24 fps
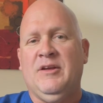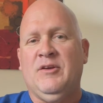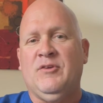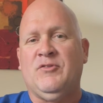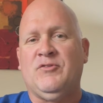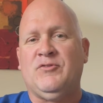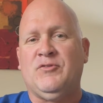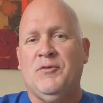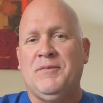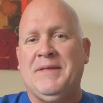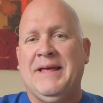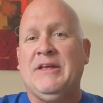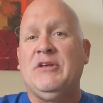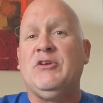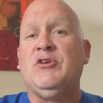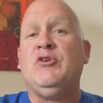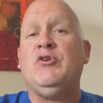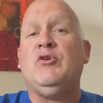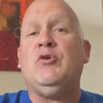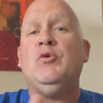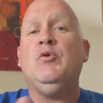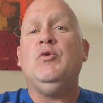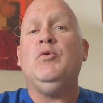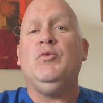so that
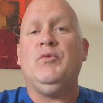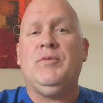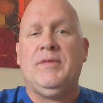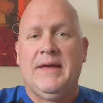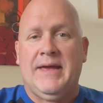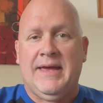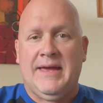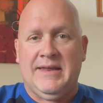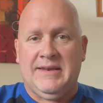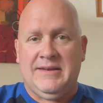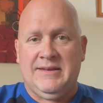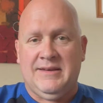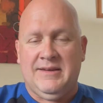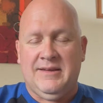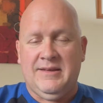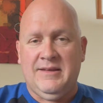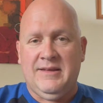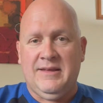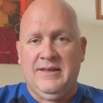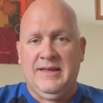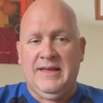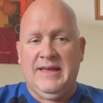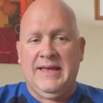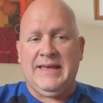you then
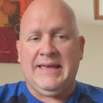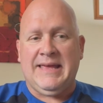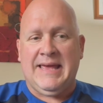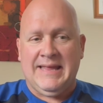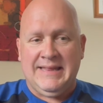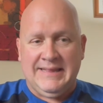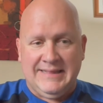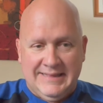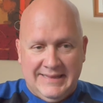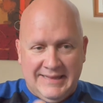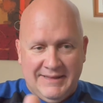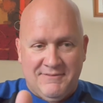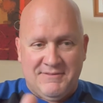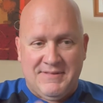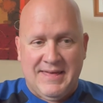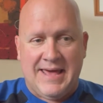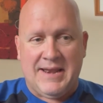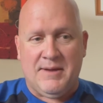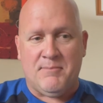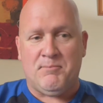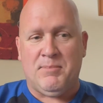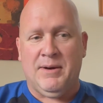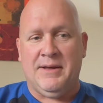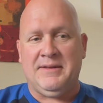can live
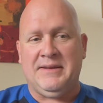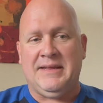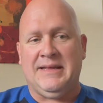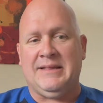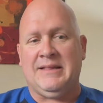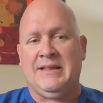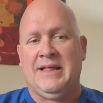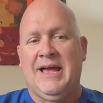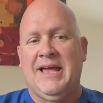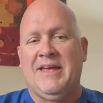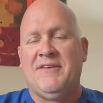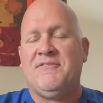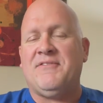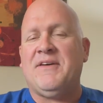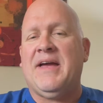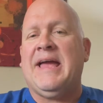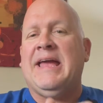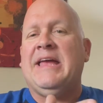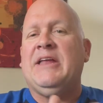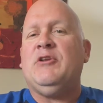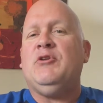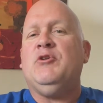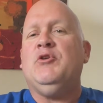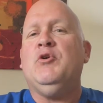that abundant life,
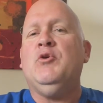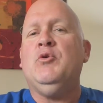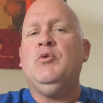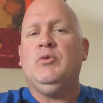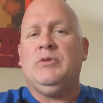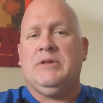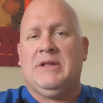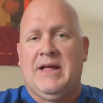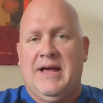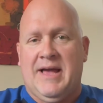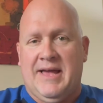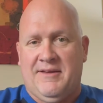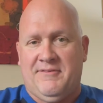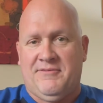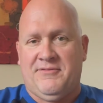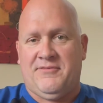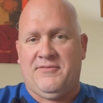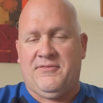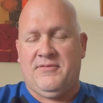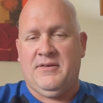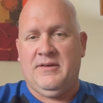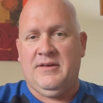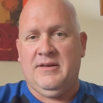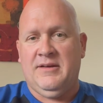a new
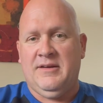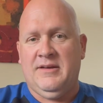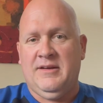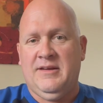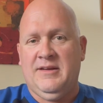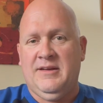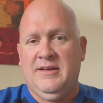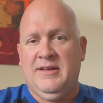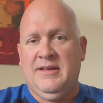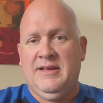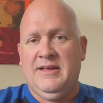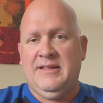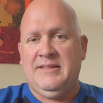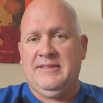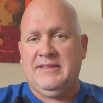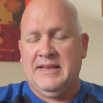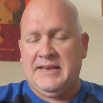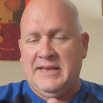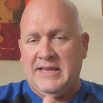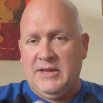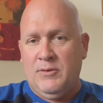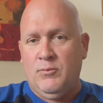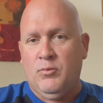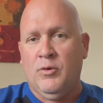life that
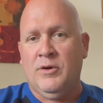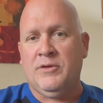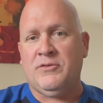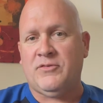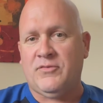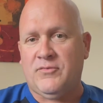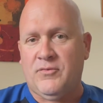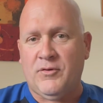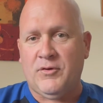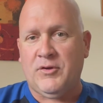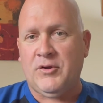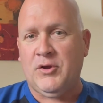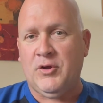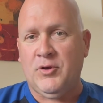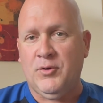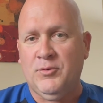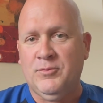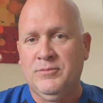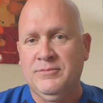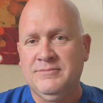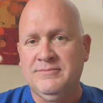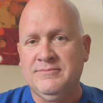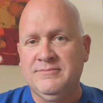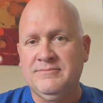He wants for you.
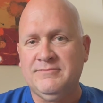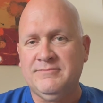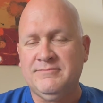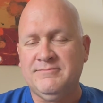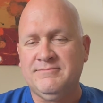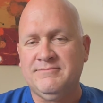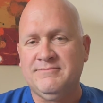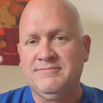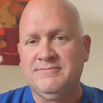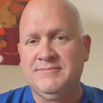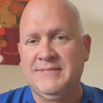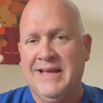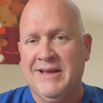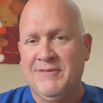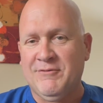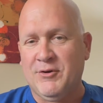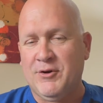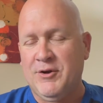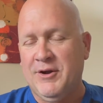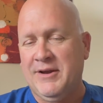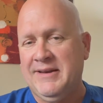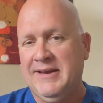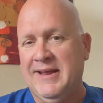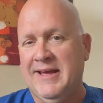Have a
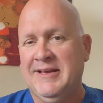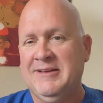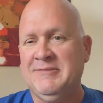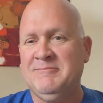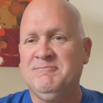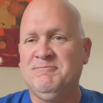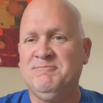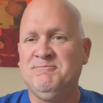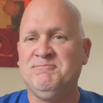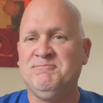great day.